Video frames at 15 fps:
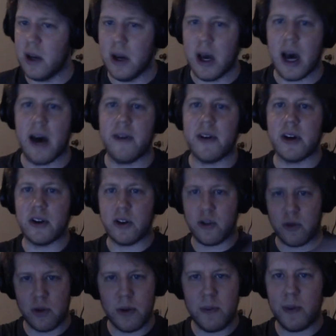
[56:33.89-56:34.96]
having a
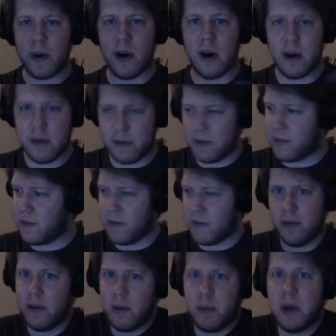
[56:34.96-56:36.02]
group of
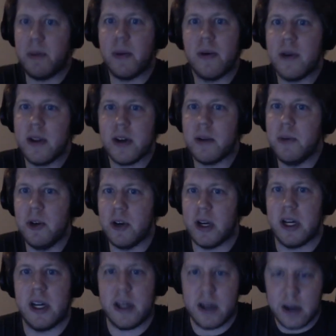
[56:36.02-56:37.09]
people in the
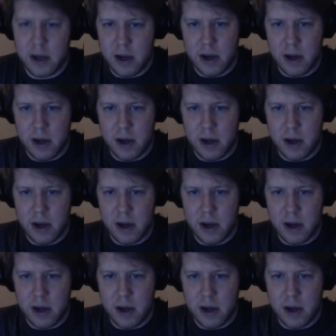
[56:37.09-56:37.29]
community